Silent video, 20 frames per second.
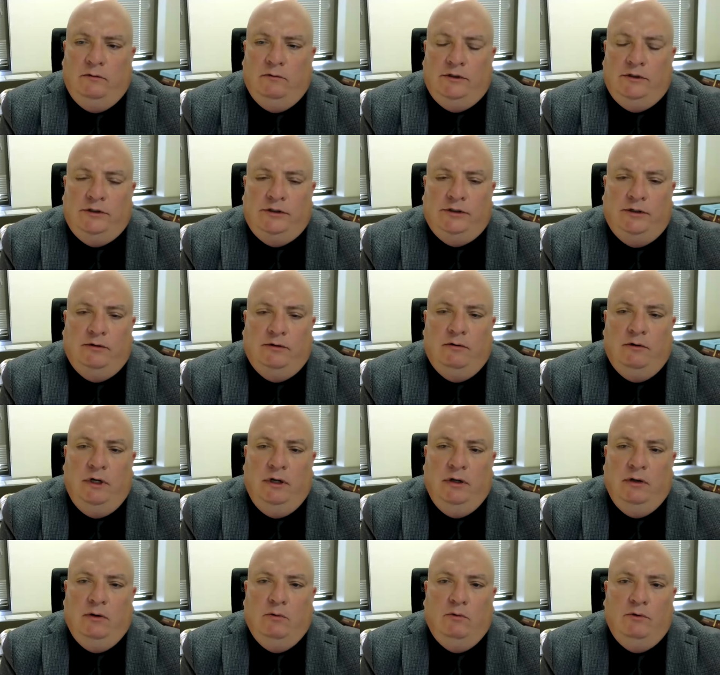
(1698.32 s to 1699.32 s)
So
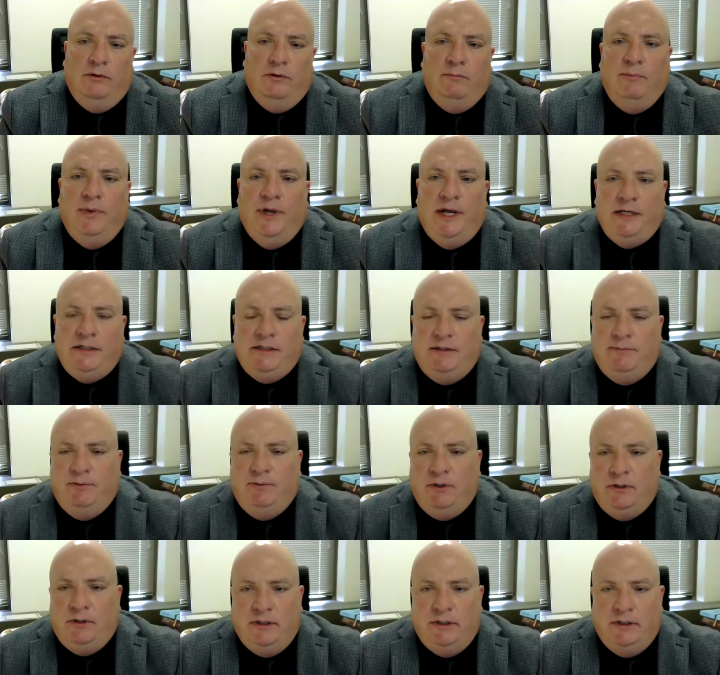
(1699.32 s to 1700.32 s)
the best
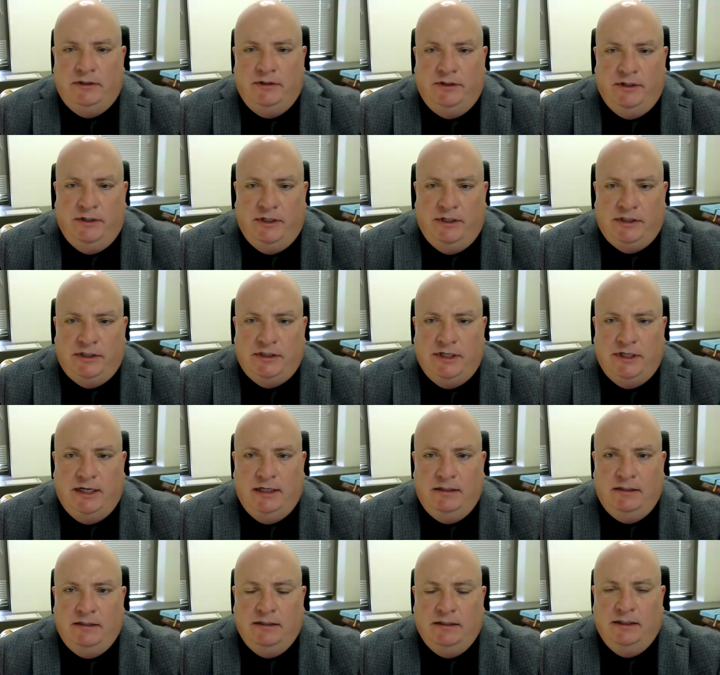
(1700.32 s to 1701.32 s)
part of the
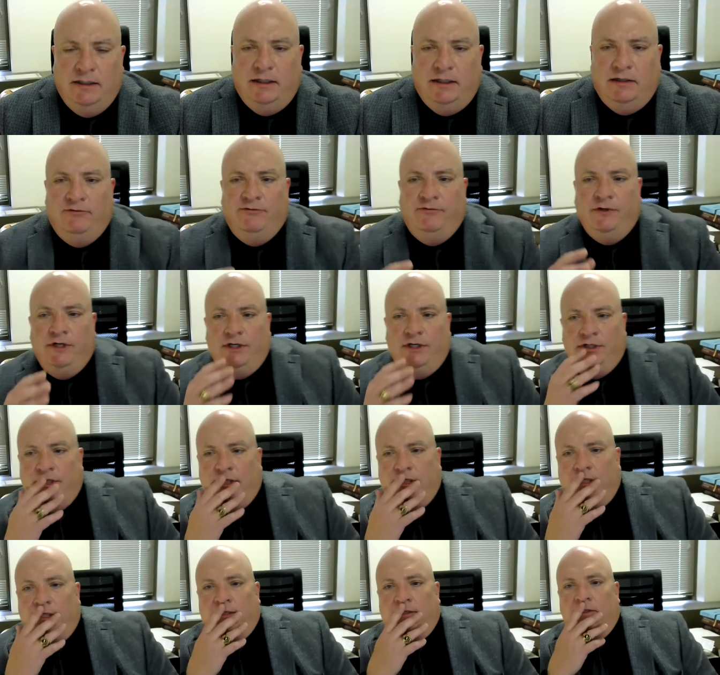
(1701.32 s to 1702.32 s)
dissent, and I'll
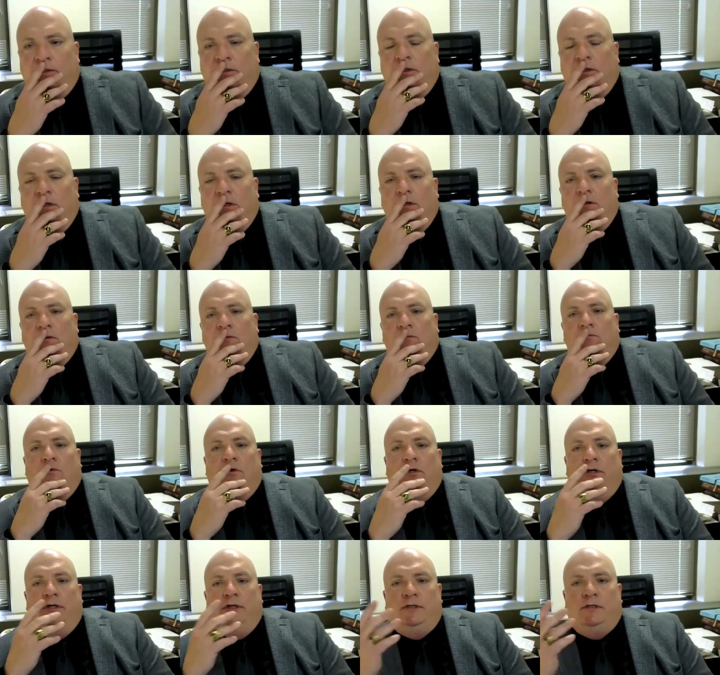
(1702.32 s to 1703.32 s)
finish here,
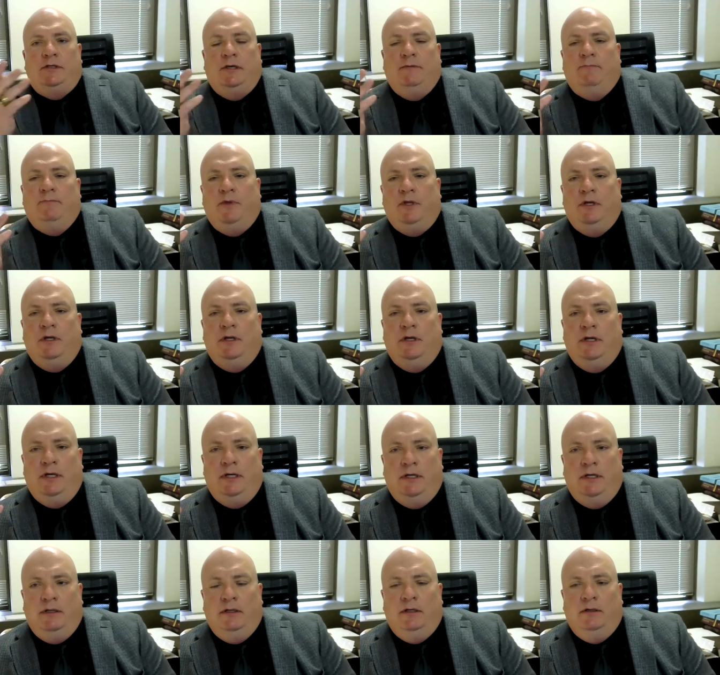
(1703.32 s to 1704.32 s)
was
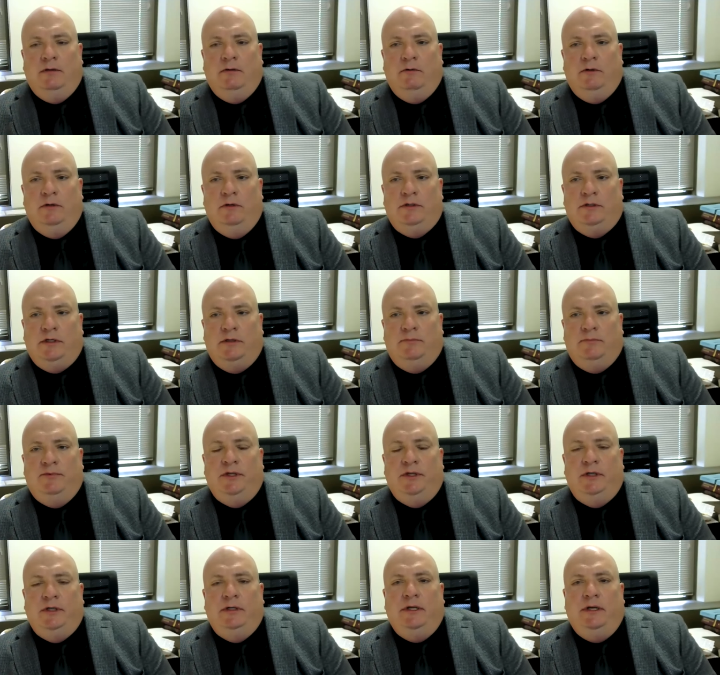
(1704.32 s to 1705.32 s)

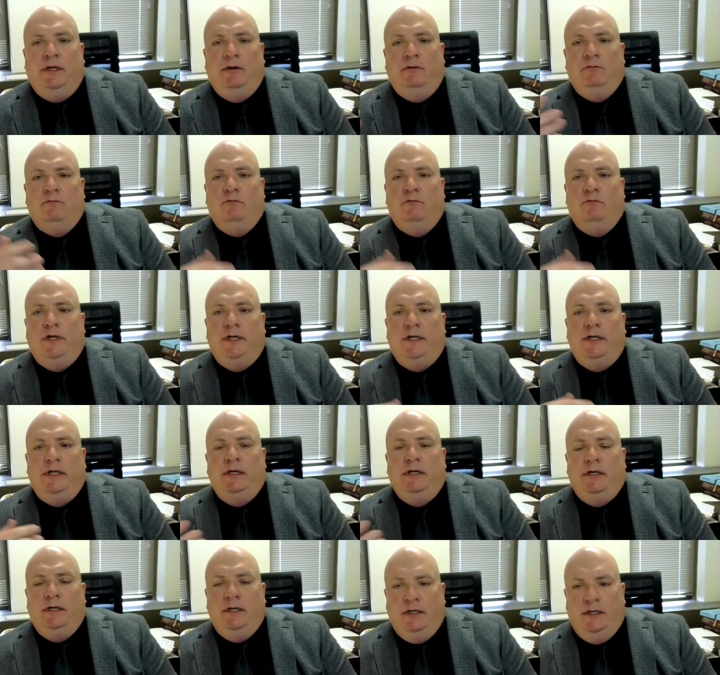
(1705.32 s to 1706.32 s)
something that
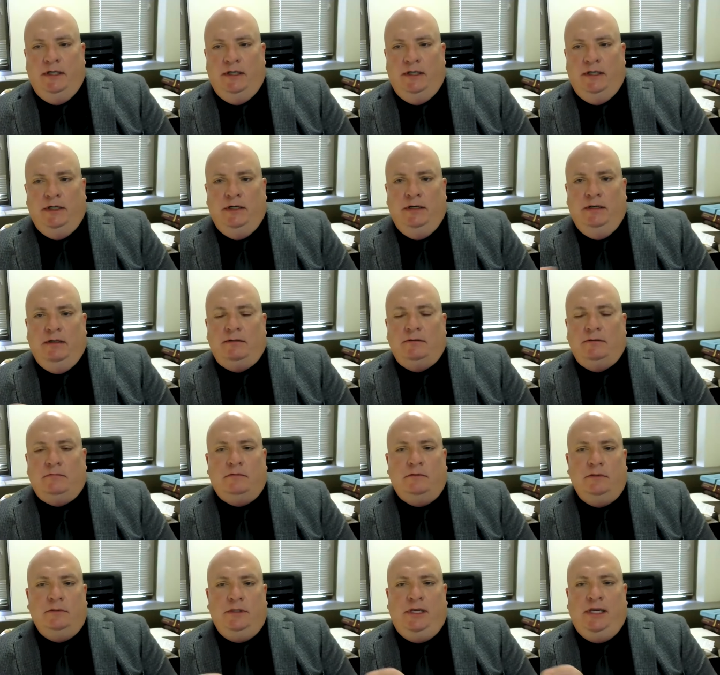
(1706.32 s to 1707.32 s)
we, again,
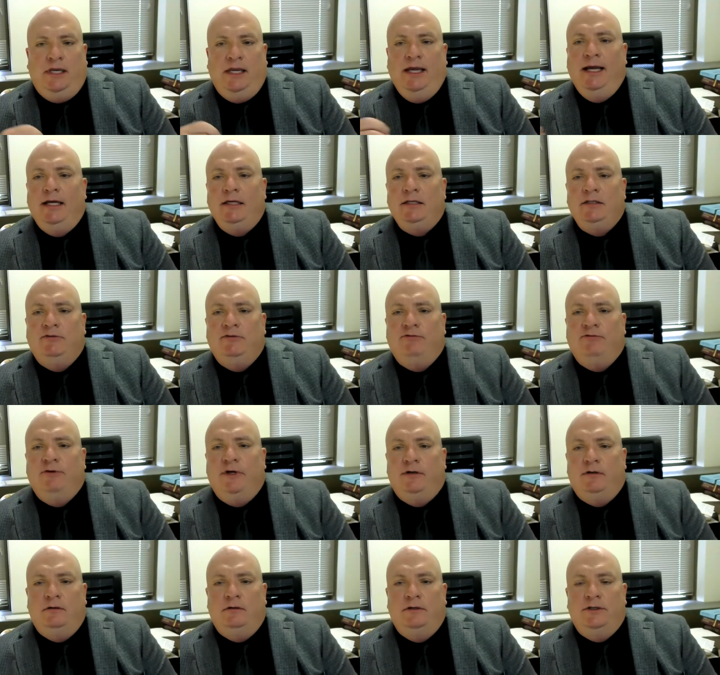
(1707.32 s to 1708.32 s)
as
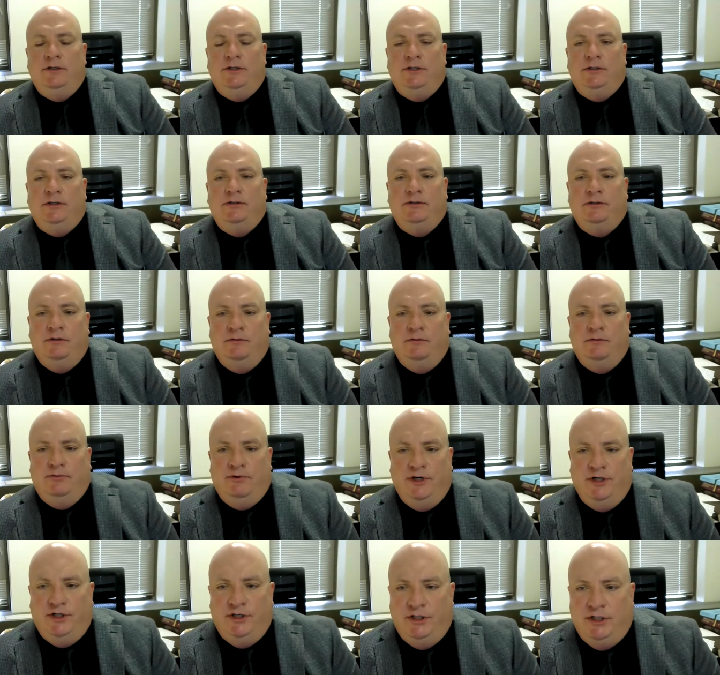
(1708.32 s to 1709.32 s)
Federalists should
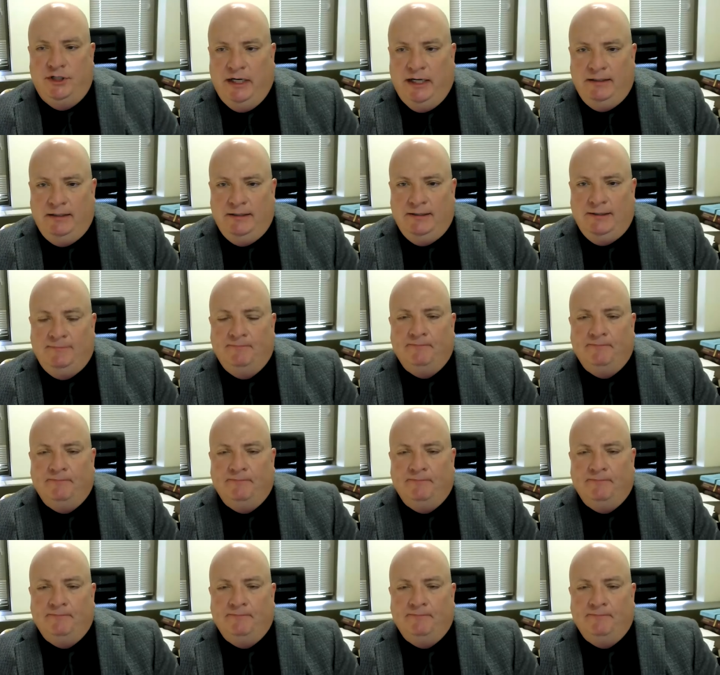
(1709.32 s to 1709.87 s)
appreciate.